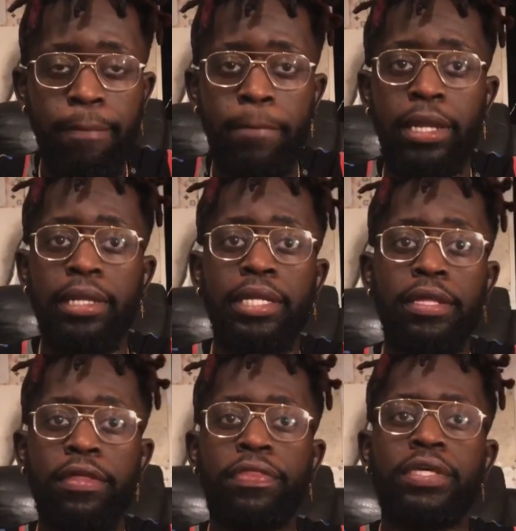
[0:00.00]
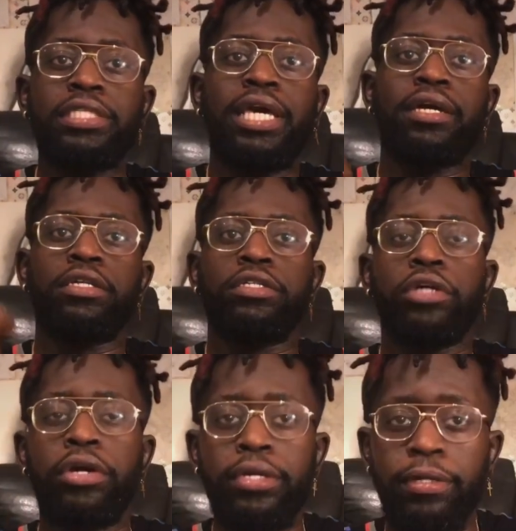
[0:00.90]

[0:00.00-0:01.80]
but Lilith is like a dark,